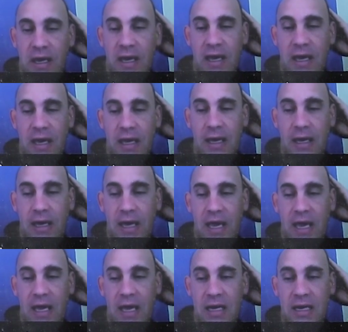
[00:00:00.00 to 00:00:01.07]

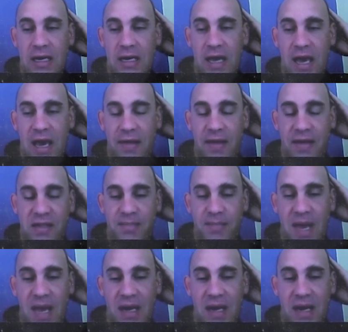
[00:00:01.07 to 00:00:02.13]
and how
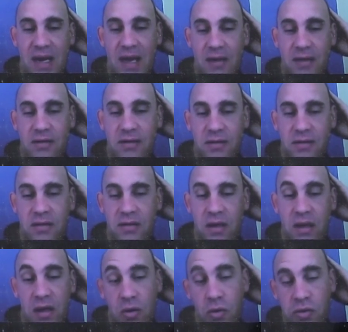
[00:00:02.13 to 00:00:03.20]
that's panned out.
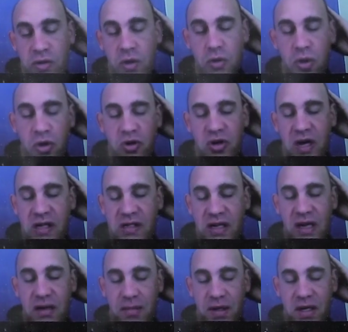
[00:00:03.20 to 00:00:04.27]
Also
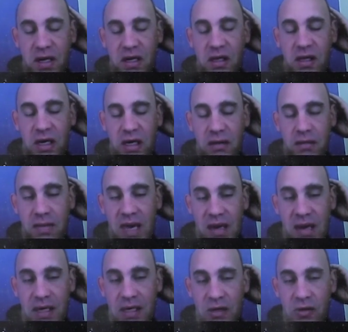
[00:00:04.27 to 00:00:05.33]
contrasting it particularly
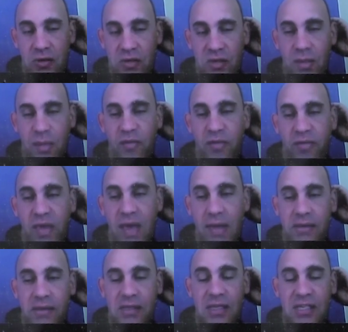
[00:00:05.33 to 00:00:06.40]
maybe to some of the
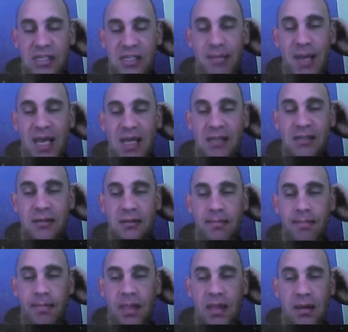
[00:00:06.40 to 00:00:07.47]
others in the space.
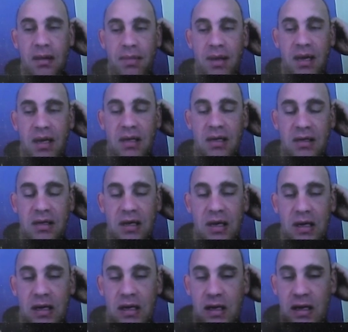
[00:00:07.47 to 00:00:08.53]
But
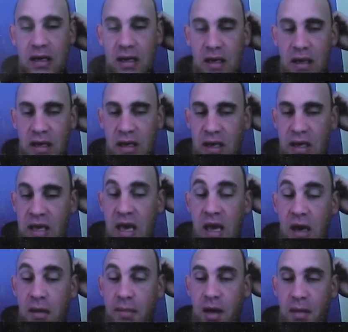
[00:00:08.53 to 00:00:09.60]

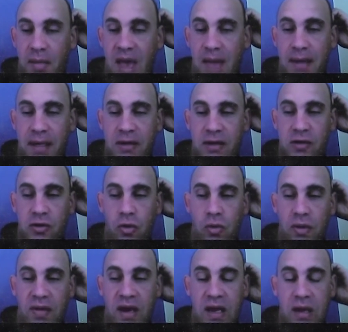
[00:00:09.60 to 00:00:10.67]
yeah, I'm happy to talk
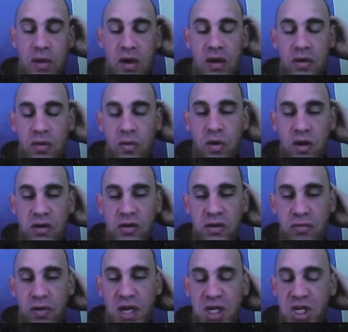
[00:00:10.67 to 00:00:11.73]
with anyone who wanted
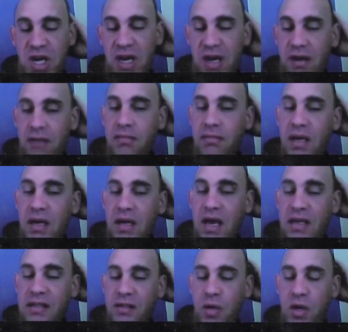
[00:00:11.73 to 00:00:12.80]
to reach out and
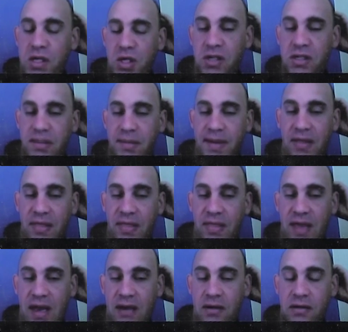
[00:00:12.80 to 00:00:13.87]
ask questions about
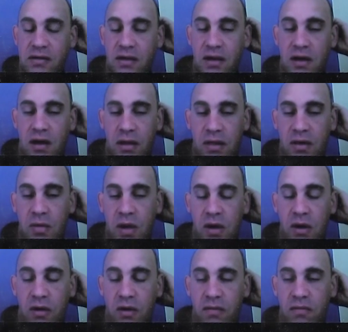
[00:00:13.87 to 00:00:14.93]
that, because I
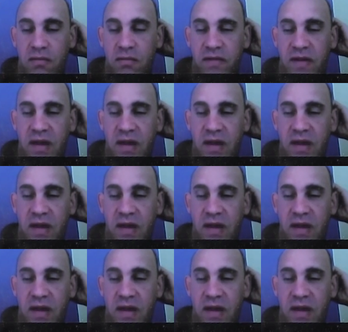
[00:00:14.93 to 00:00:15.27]
think we got it